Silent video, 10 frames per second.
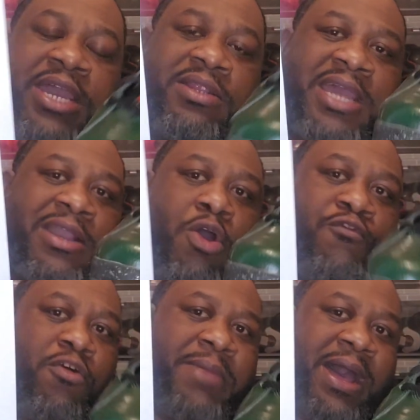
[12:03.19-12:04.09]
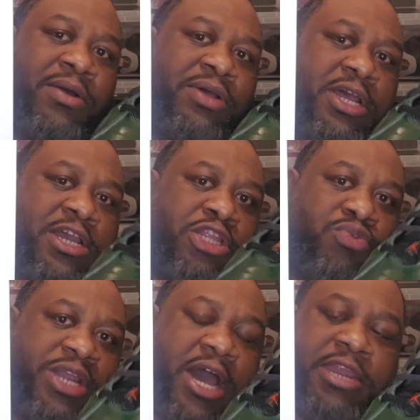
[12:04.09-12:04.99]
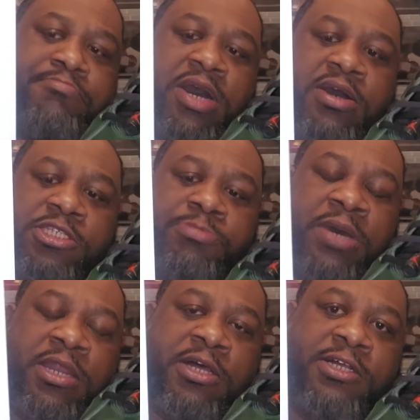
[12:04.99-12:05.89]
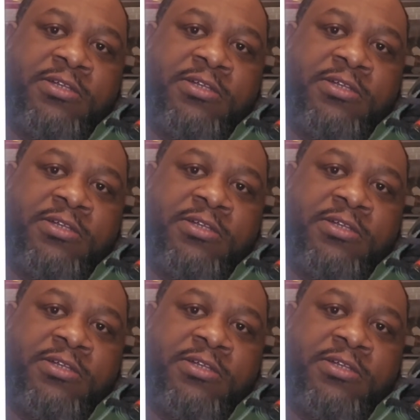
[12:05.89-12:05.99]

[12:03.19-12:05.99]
They go for about $300, but